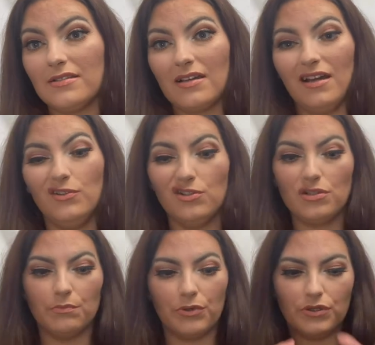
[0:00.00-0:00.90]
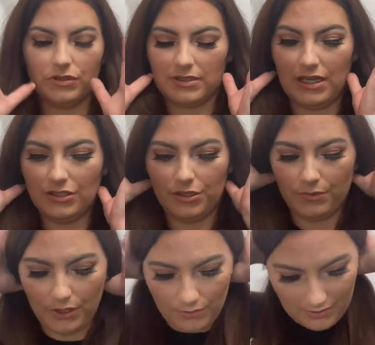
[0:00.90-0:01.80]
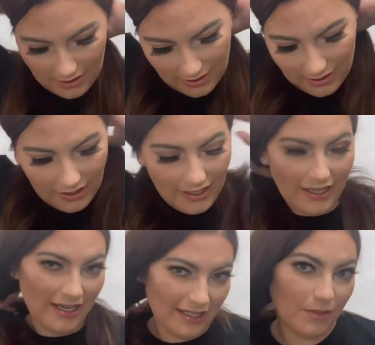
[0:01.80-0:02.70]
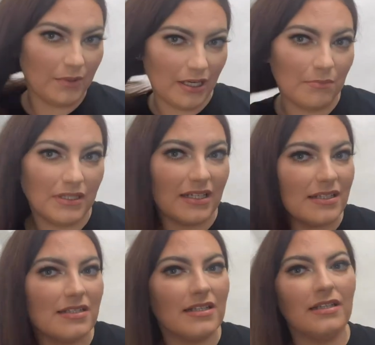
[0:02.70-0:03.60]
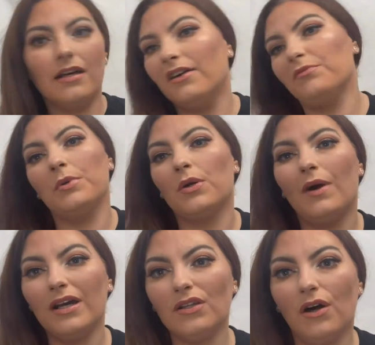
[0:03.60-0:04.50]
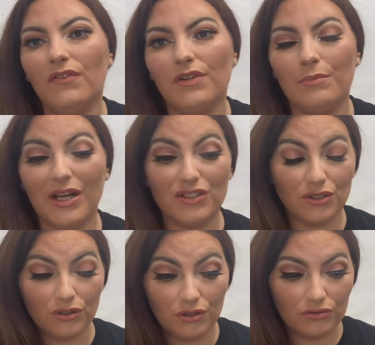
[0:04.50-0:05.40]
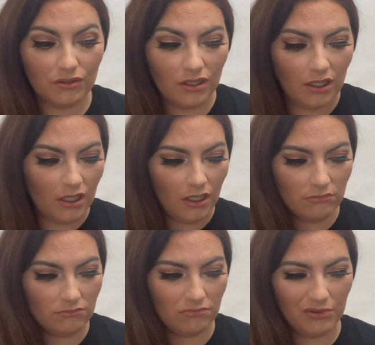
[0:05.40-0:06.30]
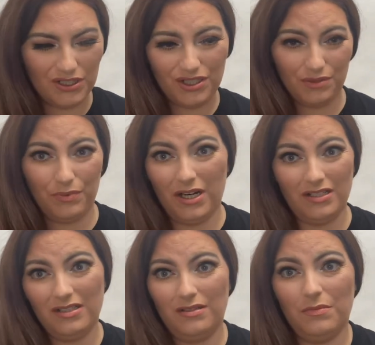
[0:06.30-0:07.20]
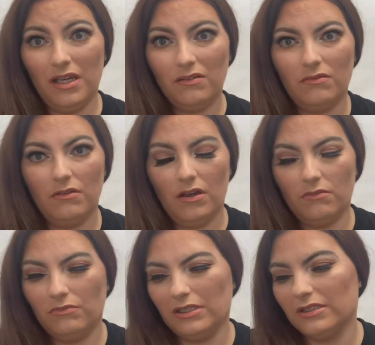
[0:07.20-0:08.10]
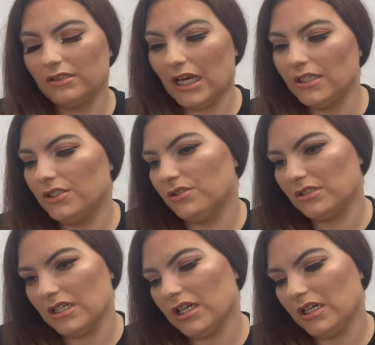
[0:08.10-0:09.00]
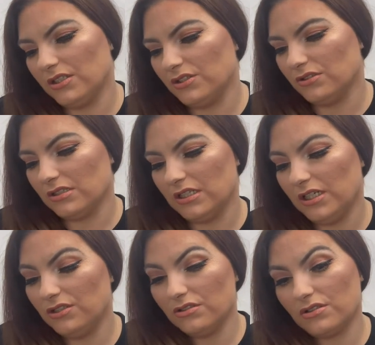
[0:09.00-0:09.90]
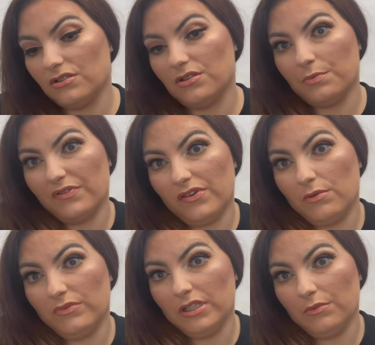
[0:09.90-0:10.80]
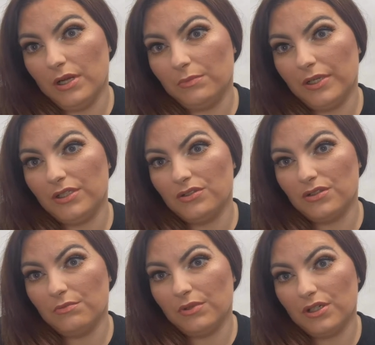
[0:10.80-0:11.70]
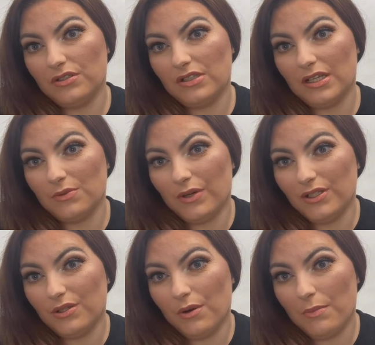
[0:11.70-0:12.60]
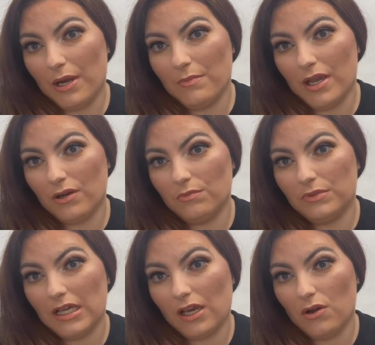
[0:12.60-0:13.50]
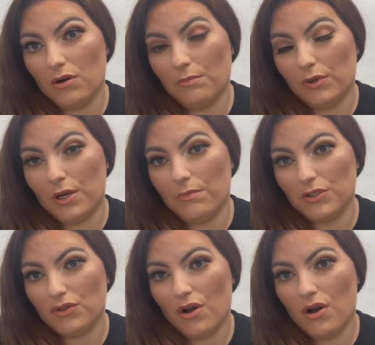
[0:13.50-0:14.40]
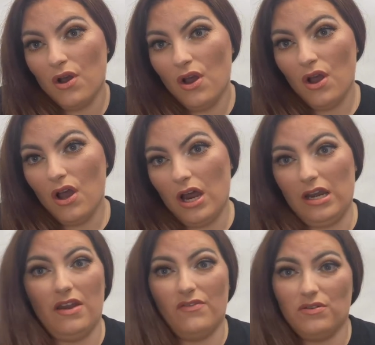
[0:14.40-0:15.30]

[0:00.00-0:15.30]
I know some products that I do use anyway in my day-to-day life, but quite a lot of them I don't, which surprises me. Well, it kind of doesn't, it kind of doesn't. It does because they perform really well, but it doesn't because that's what I do. I buy makeup, take it home, put it in my drawer, and never